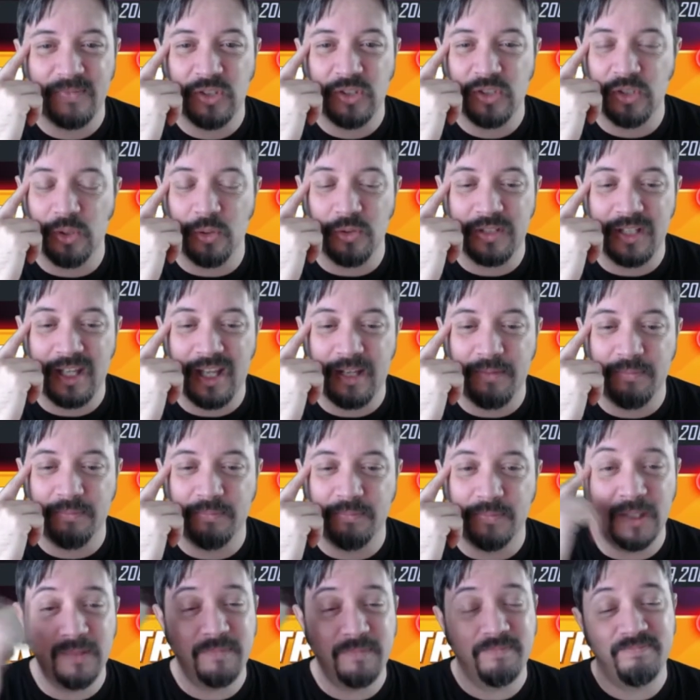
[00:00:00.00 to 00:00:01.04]
So sad,
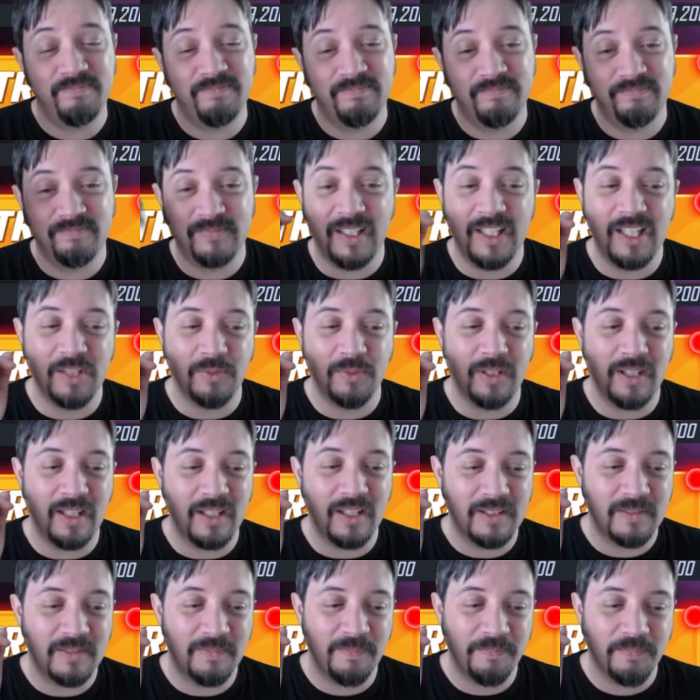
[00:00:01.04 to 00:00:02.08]
but it is what it
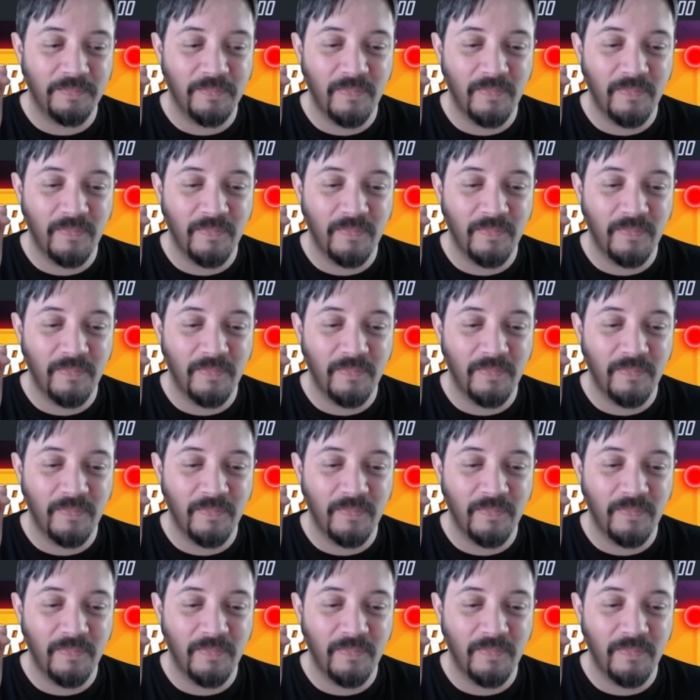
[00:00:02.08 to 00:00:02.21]
is.